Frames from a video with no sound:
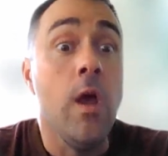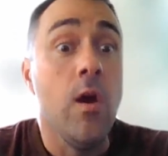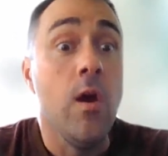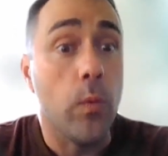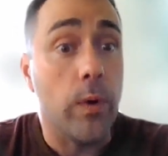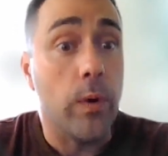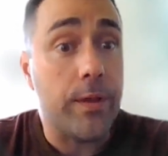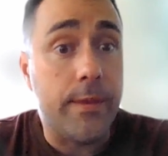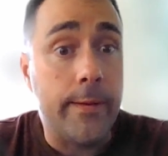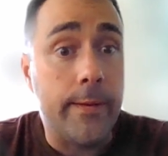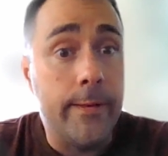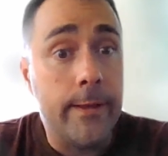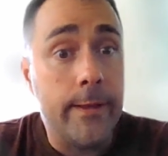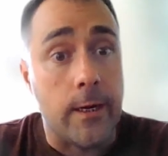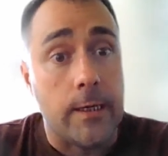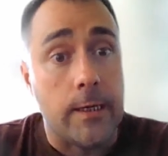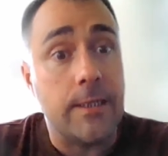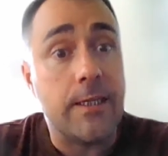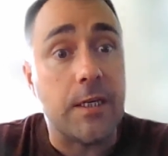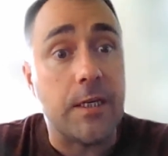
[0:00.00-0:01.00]
within the
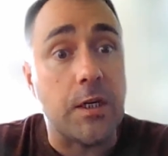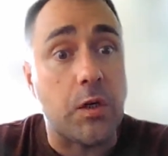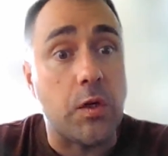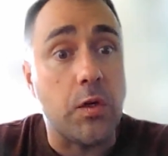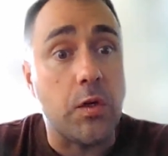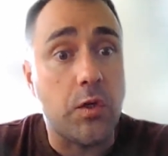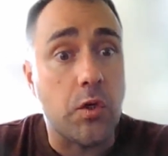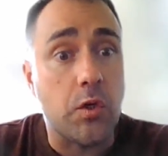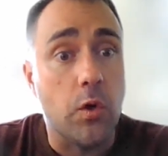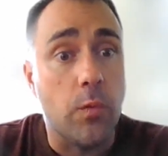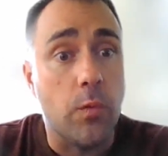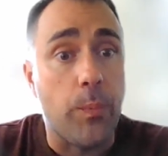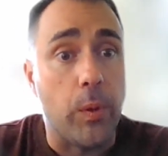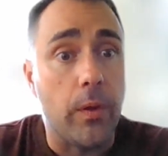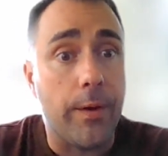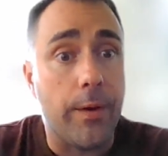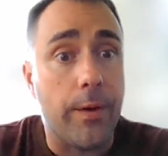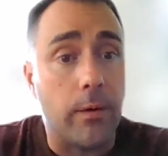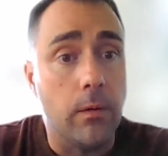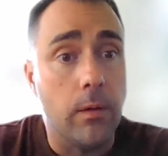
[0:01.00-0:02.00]
constitutional
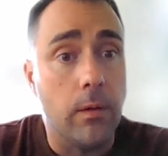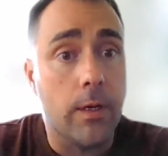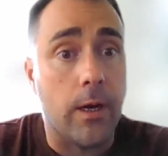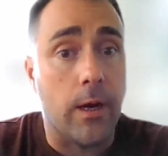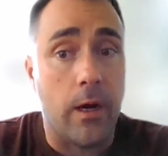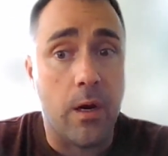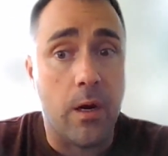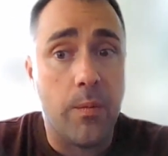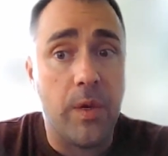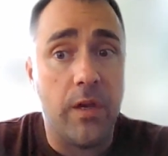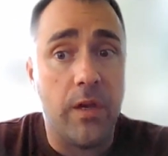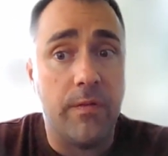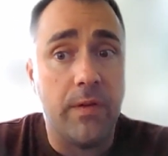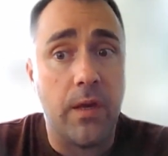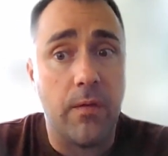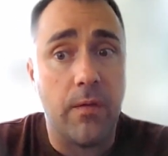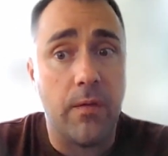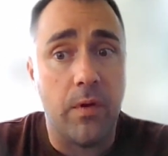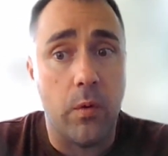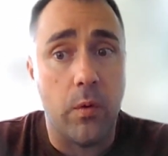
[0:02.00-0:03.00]
political economy of a
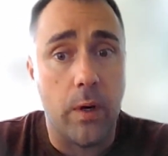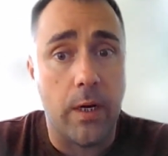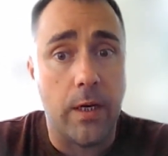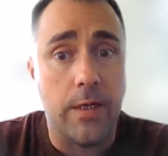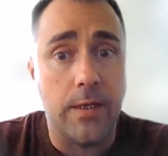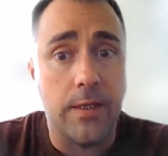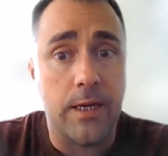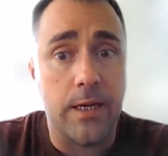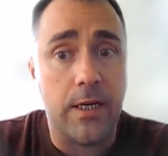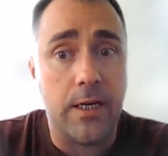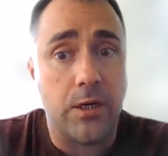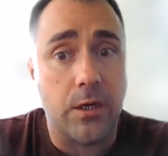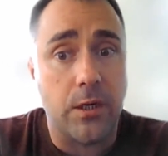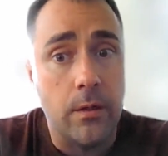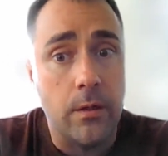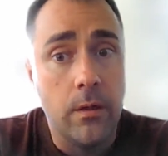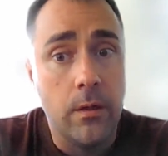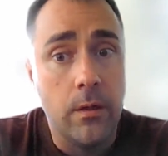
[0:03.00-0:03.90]
given organization.